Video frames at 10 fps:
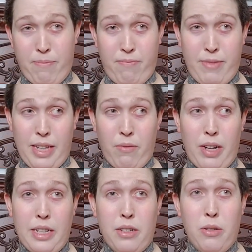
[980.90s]
getting
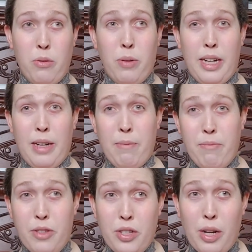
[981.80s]
ready to
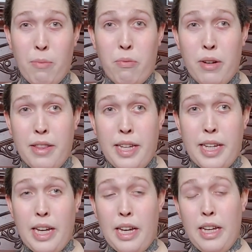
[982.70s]
jump one of
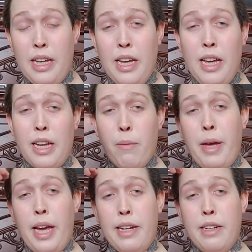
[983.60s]
the
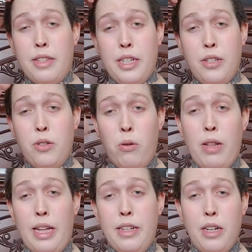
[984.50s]
companions, and Joel
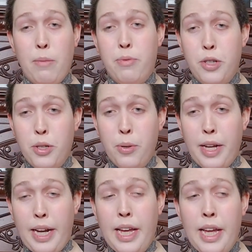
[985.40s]
ended up
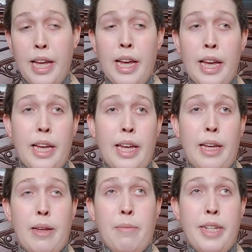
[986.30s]
shooting
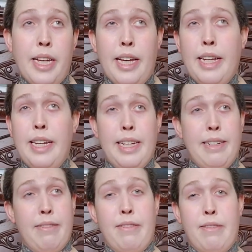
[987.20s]
him dead,
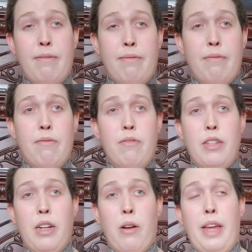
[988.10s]
and
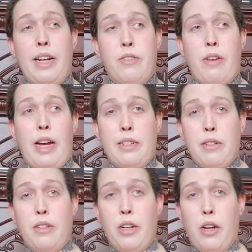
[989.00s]
you know that
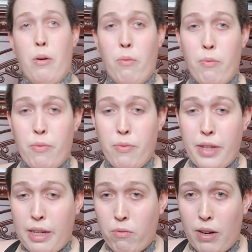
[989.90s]
attracted, you know,
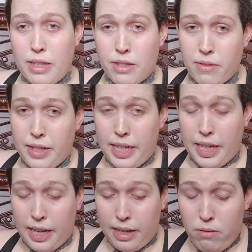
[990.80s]
the rest of
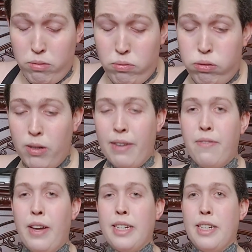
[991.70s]
the
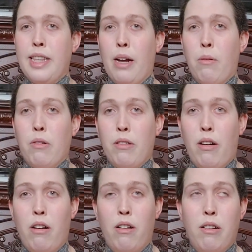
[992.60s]
infected that were
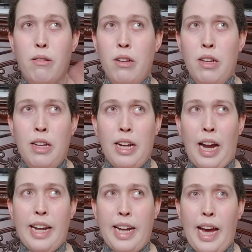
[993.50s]
all
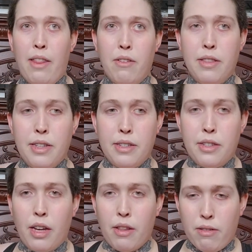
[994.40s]
kind of gathered in this
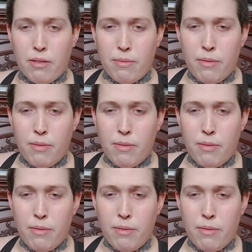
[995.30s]
other